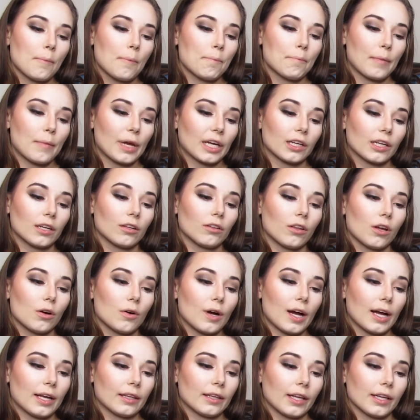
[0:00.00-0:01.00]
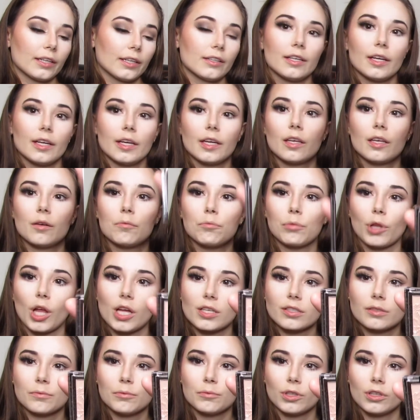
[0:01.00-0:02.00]
Mega Glow Highlighter in
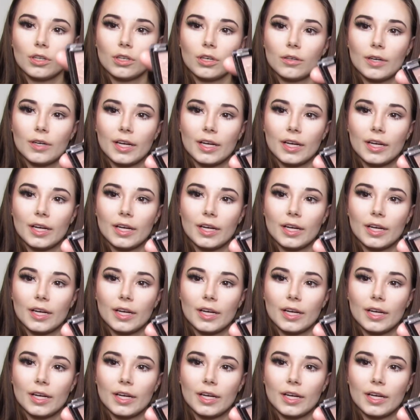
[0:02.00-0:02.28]
Blossom Glow.